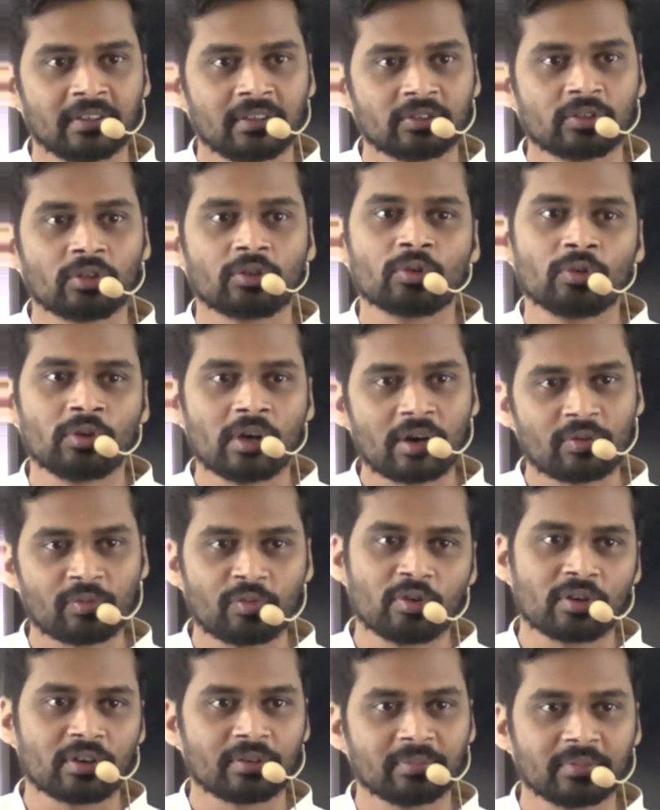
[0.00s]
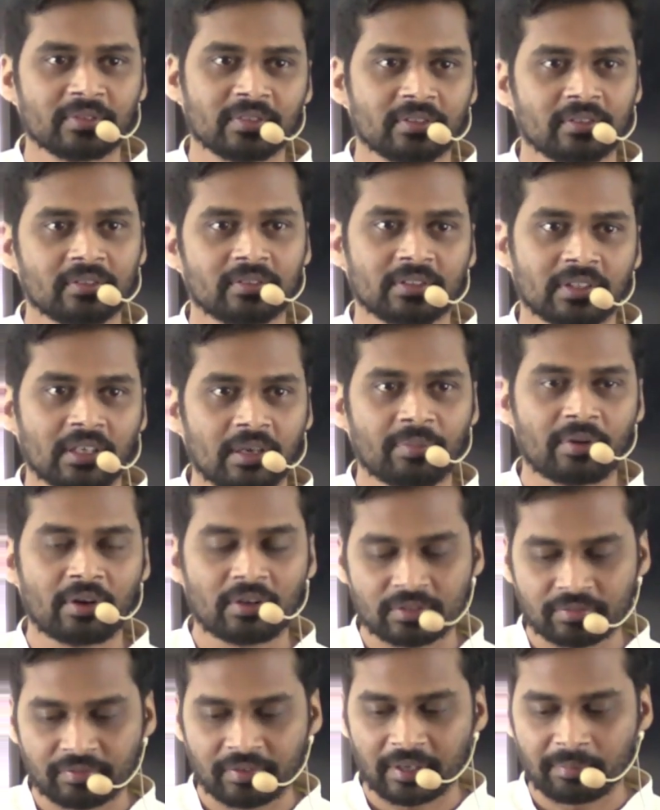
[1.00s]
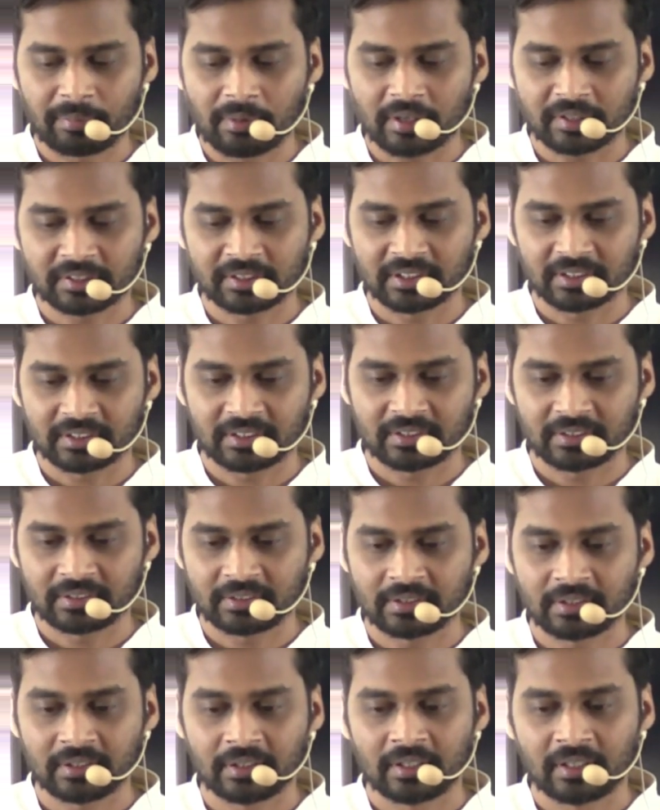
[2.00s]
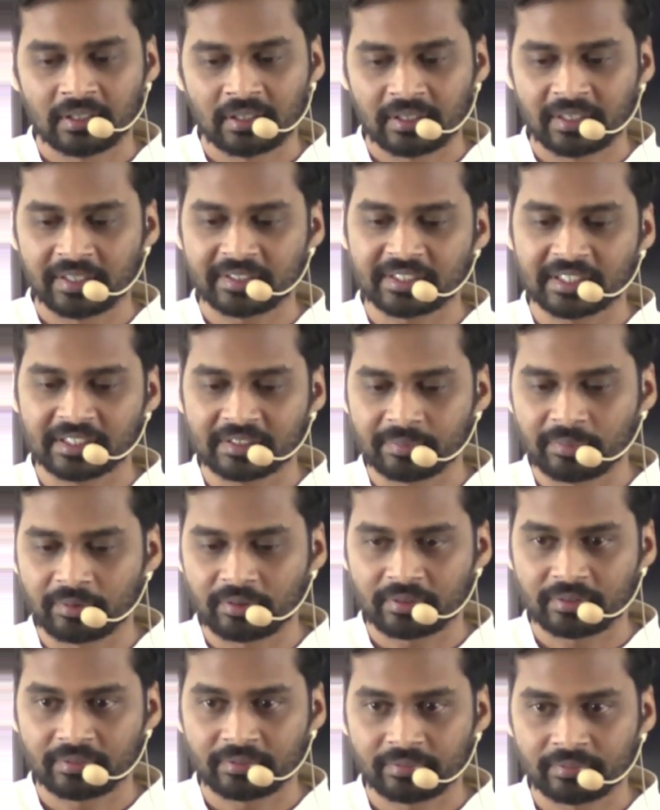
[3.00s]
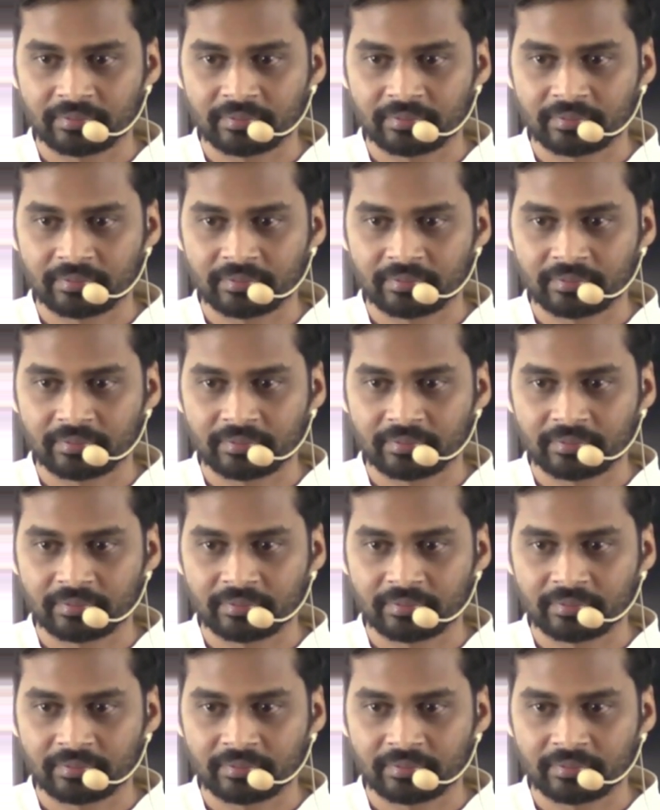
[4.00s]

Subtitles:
So 204, the number of square boxes in a chessboard.